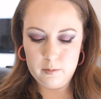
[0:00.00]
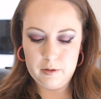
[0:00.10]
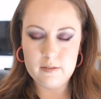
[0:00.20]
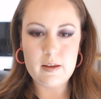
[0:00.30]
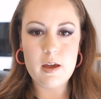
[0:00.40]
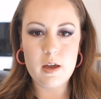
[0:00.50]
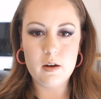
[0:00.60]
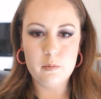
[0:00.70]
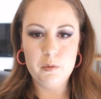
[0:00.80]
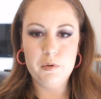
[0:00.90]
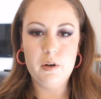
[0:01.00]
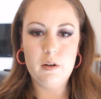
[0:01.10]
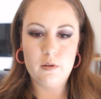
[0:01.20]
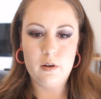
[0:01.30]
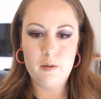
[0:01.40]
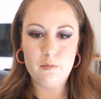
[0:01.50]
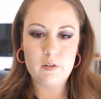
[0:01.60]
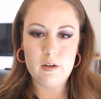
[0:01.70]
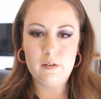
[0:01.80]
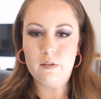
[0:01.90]
but it's KKW Beauty, so I'm just
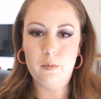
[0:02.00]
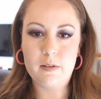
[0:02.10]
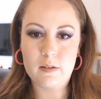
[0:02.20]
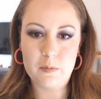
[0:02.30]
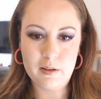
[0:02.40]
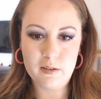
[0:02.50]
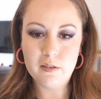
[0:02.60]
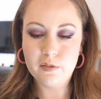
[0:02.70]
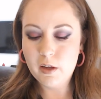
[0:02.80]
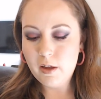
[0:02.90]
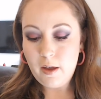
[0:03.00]
gonna assume it's expensive.